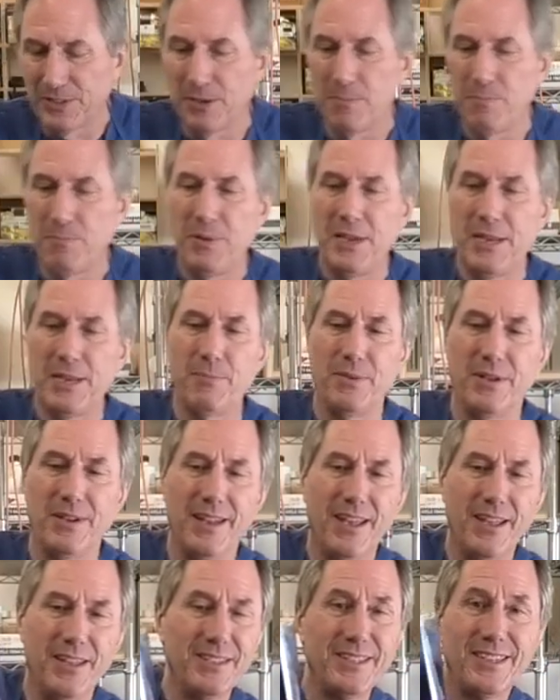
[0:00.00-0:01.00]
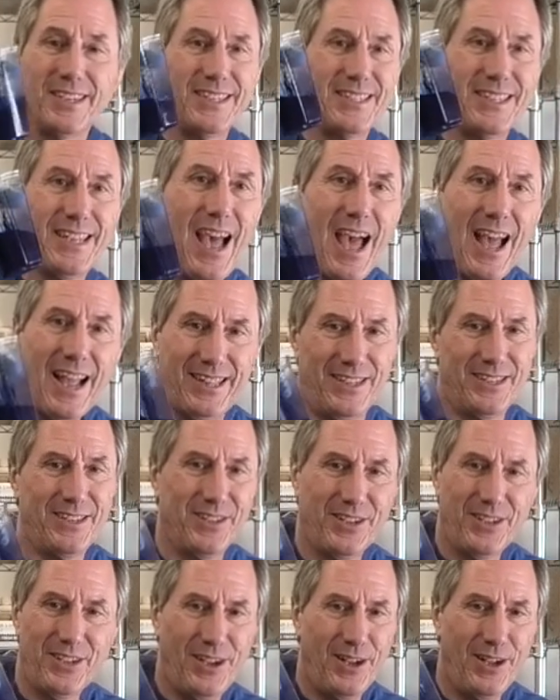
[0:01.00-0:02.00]
some pigment. Now this is exactly
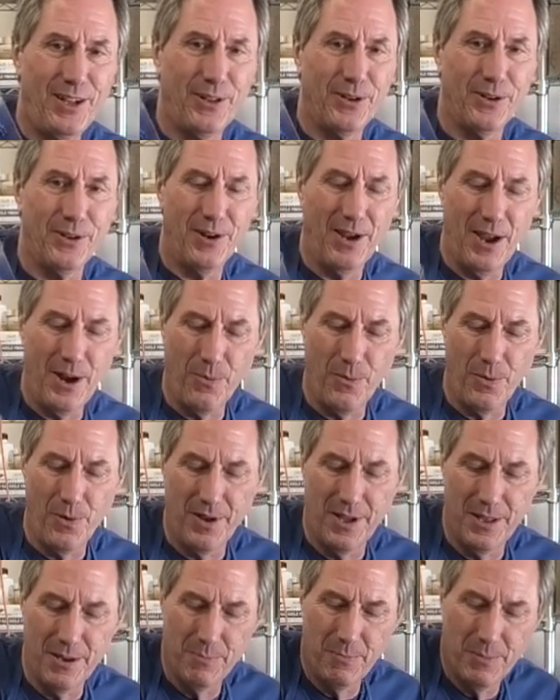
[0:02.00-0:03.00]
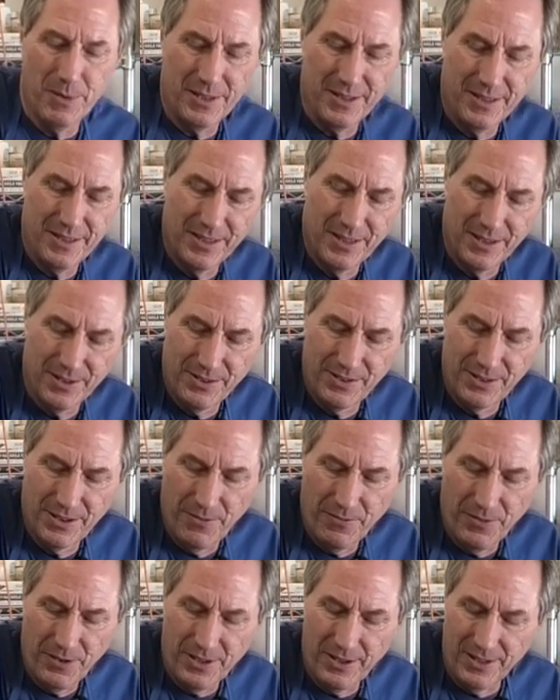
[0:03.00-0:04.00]
the color I want, but the
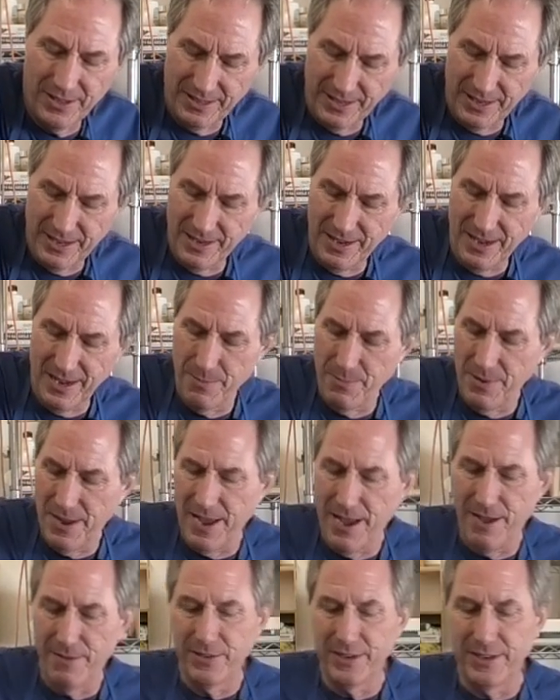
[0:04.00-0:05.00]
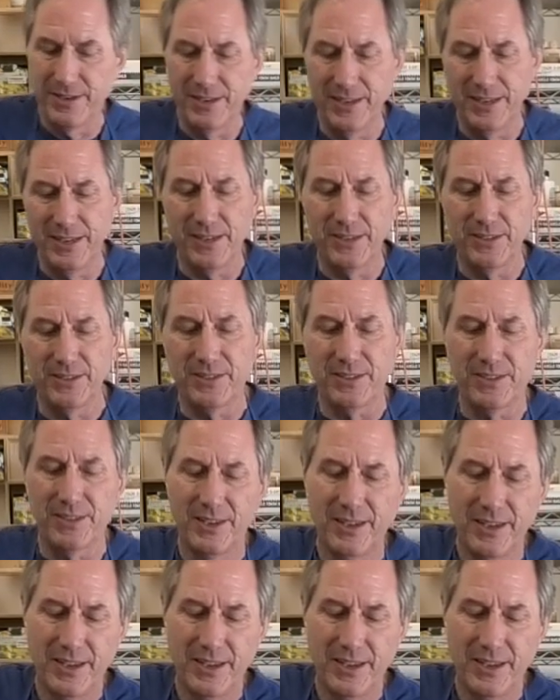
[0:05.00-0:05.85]
difficulty I'm having is